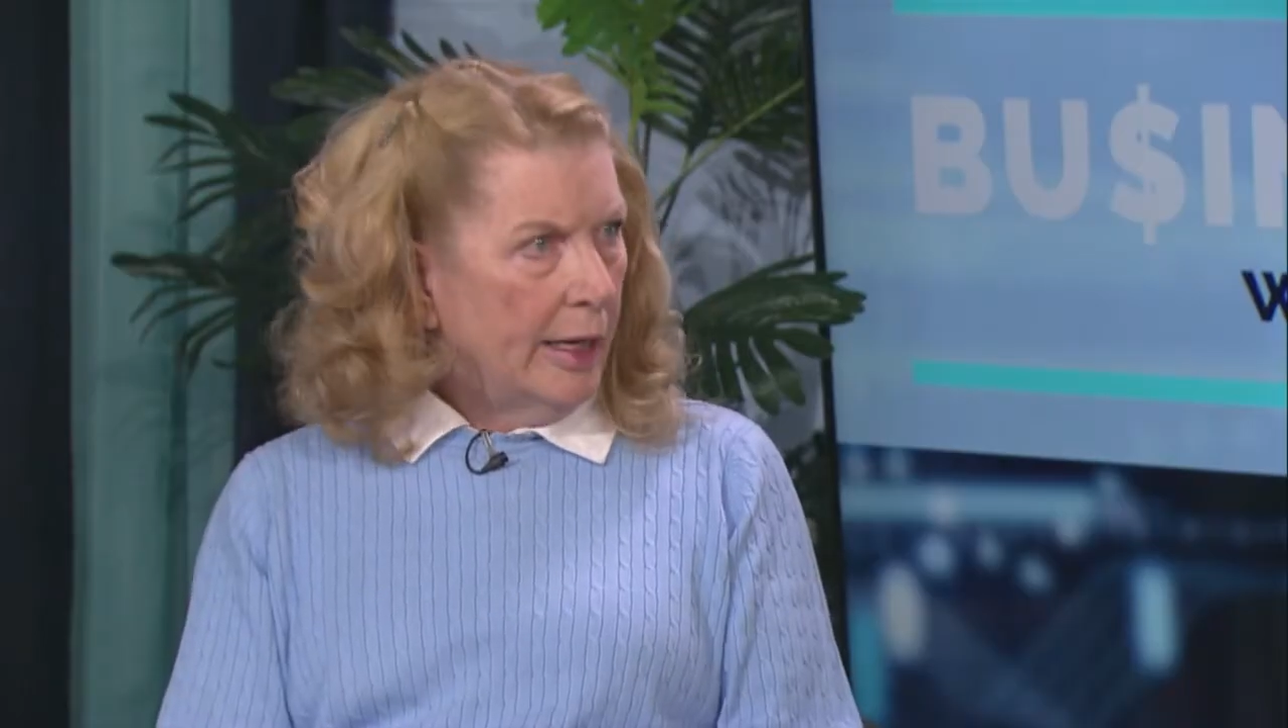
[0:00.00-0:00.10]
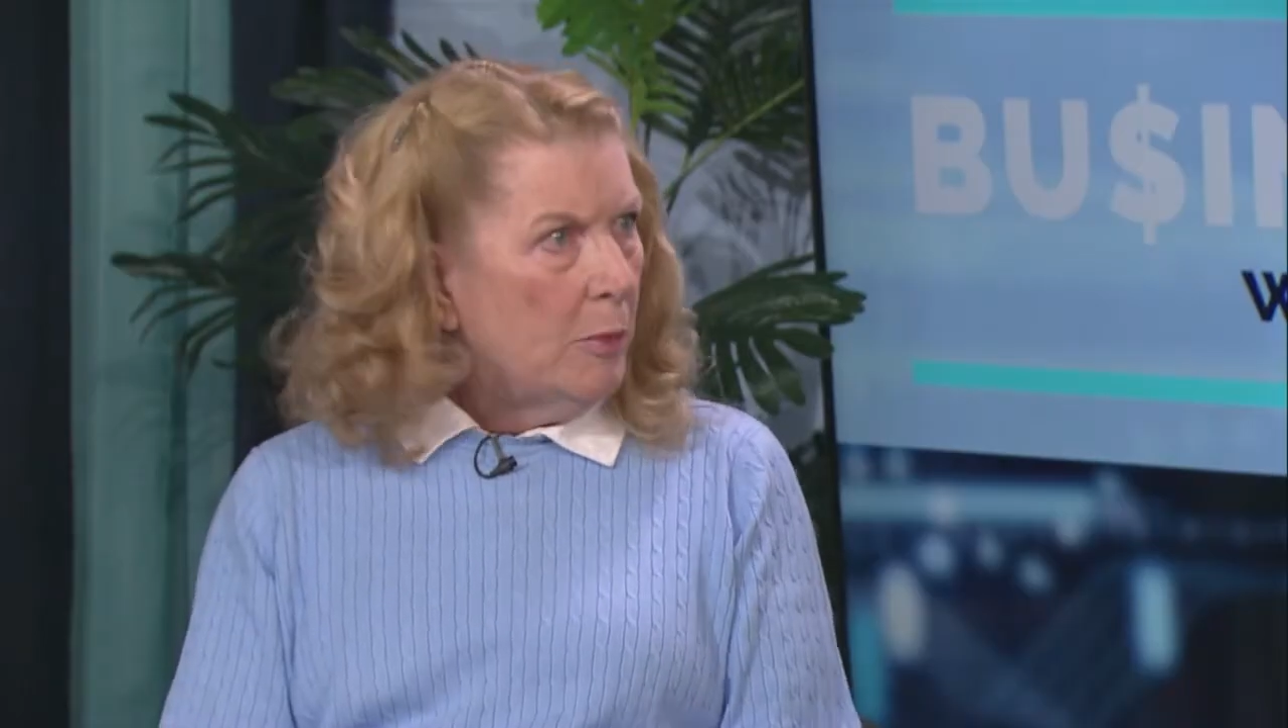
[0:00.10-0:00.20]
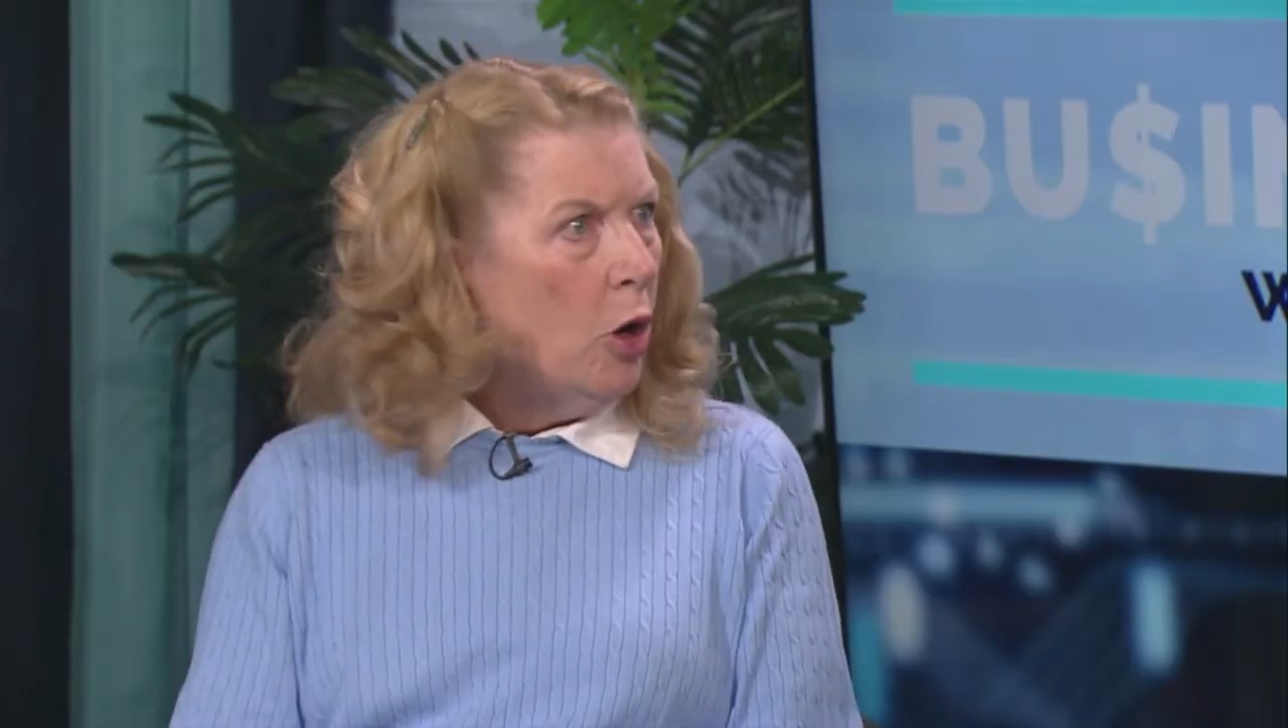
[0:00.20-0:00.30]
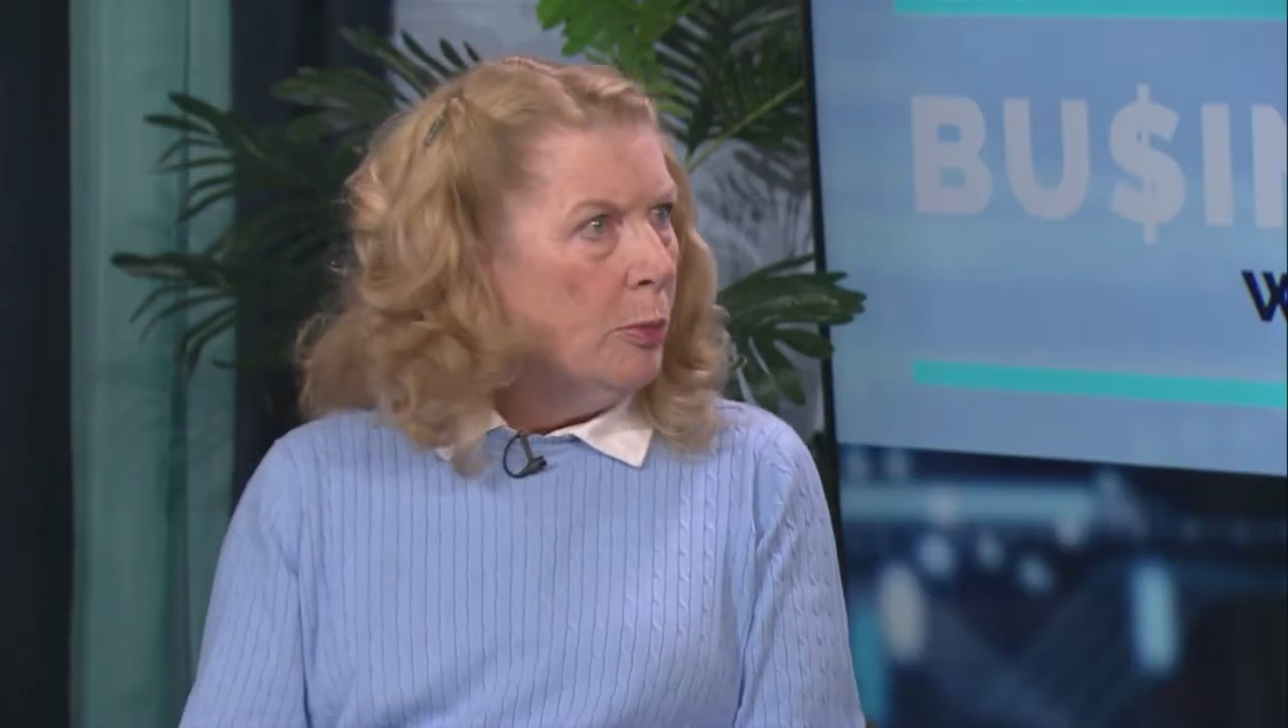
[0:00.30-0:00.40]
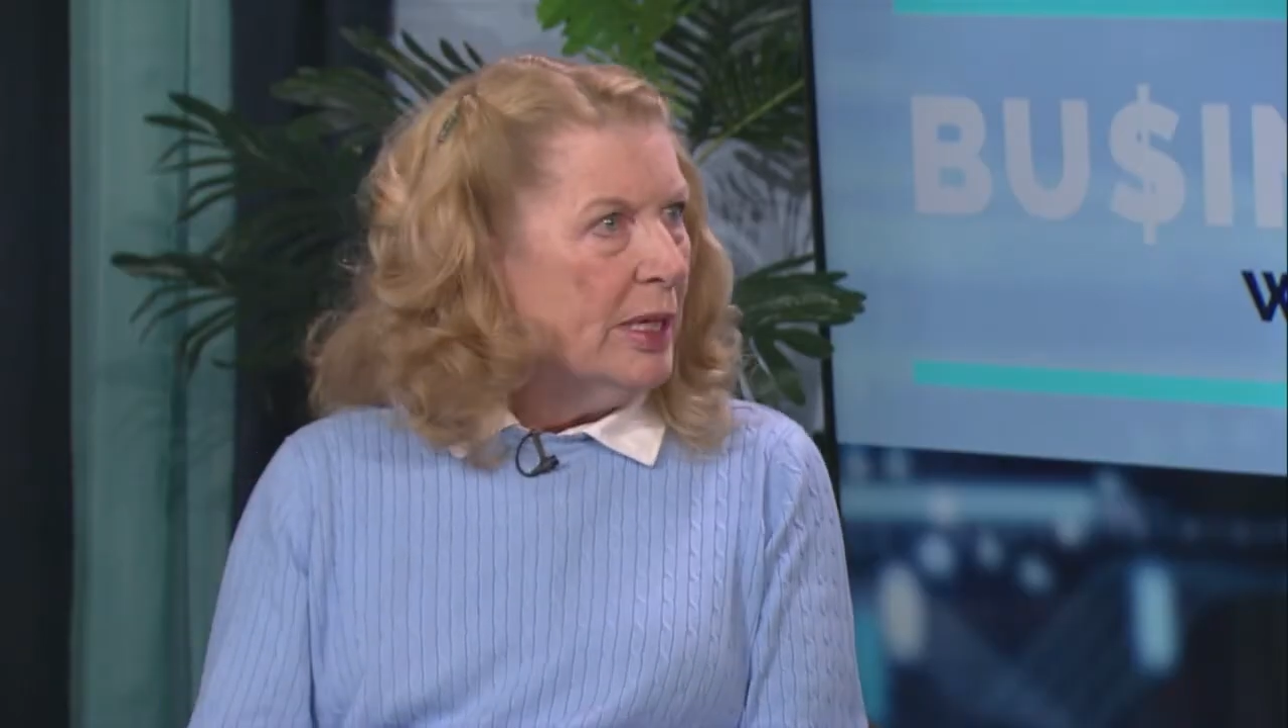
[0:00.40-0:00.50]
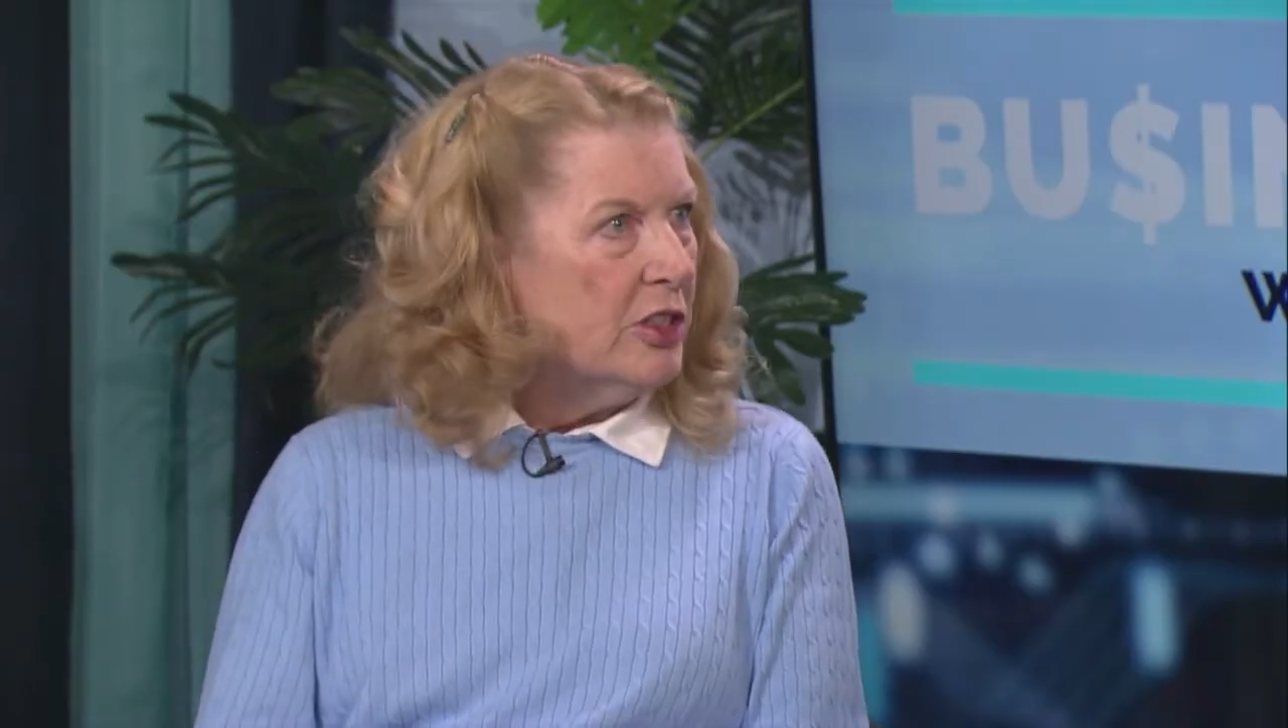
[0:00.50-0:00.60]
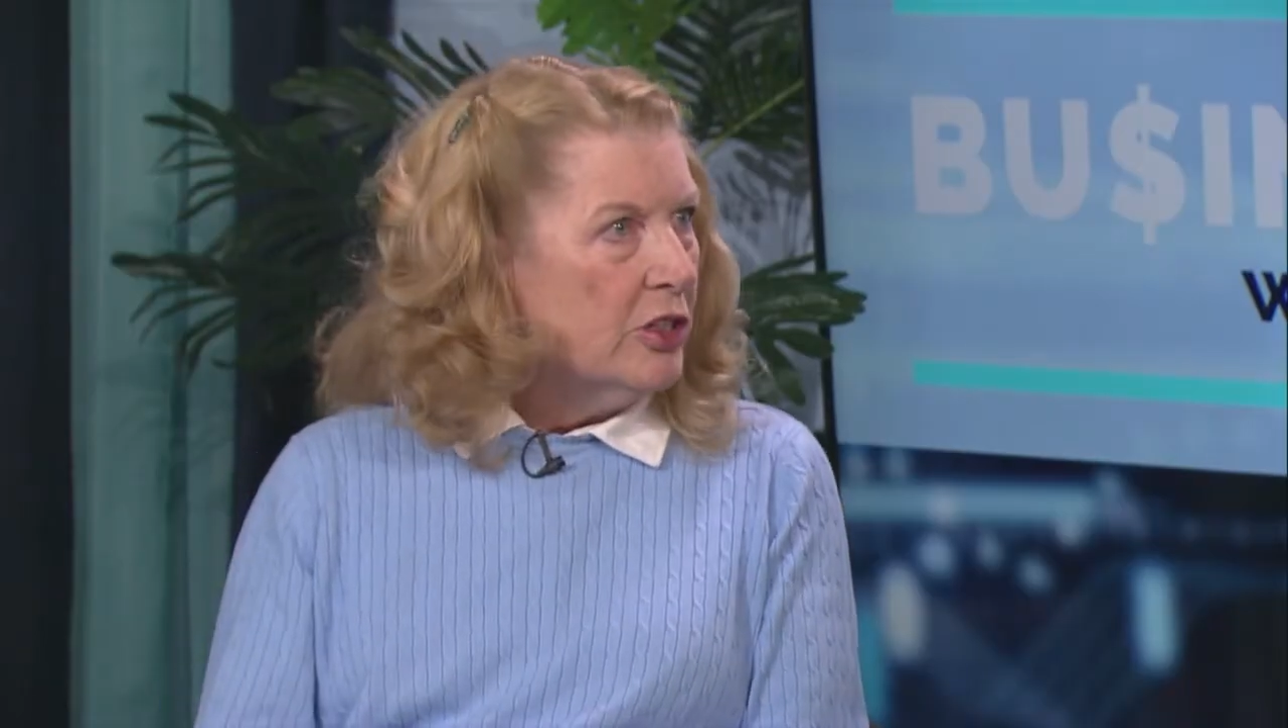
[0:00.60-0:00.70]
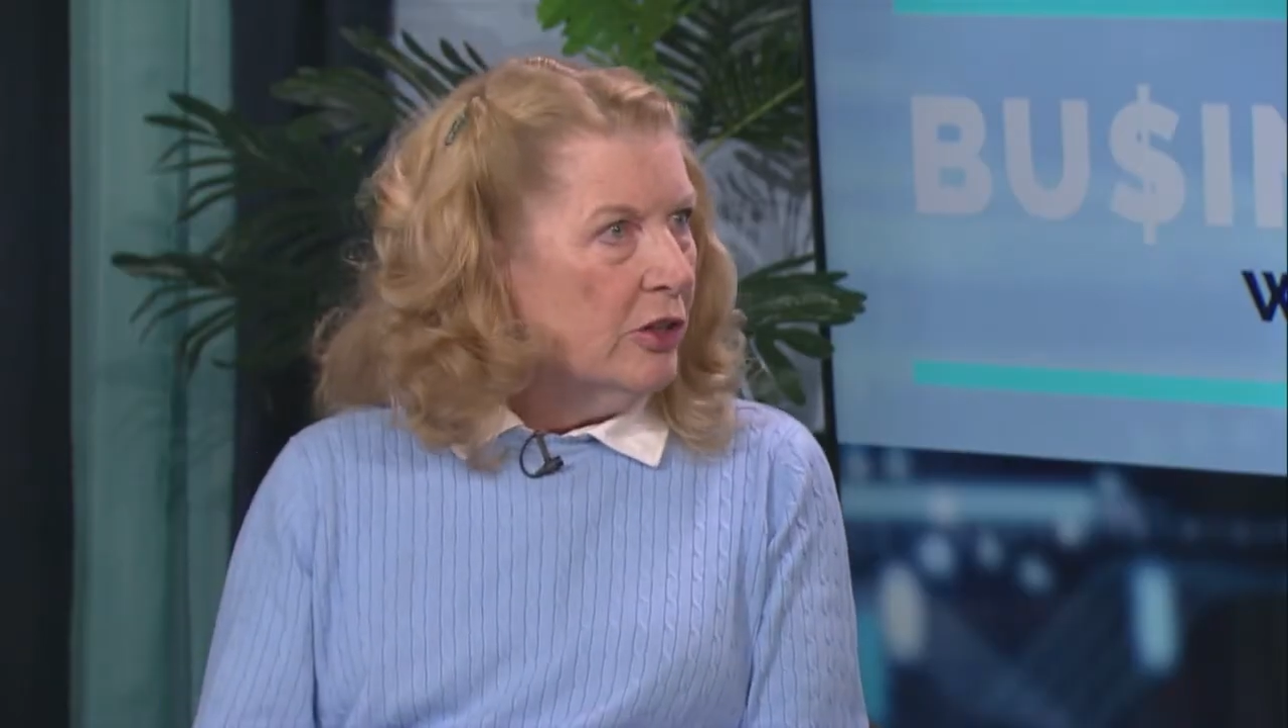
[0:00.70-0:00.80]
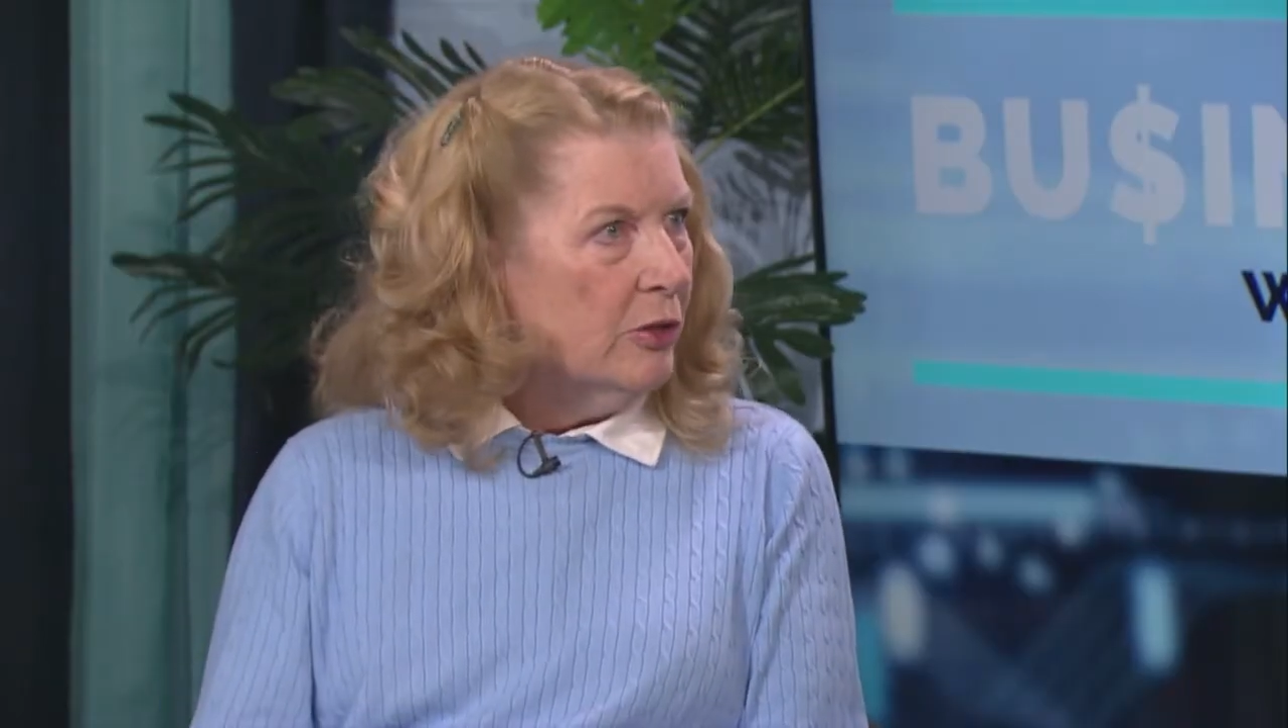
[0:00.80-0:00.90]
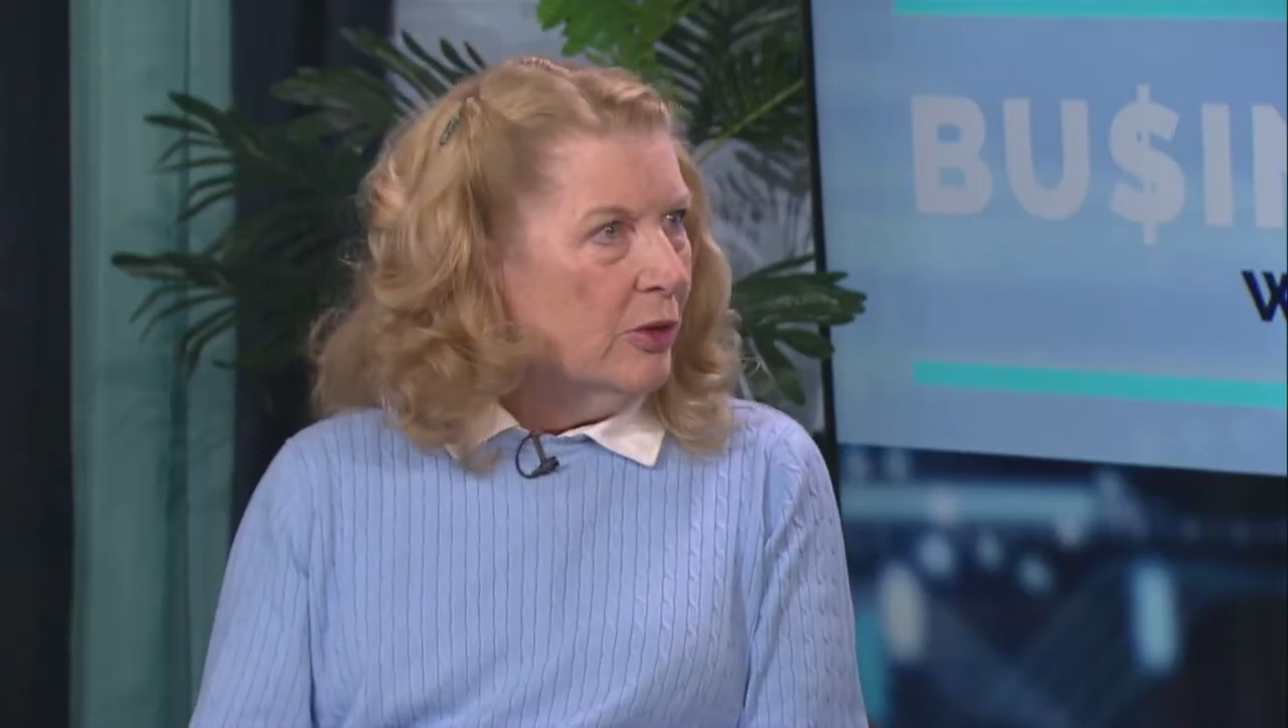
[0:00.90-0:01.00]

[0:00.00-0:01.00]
am hoping to.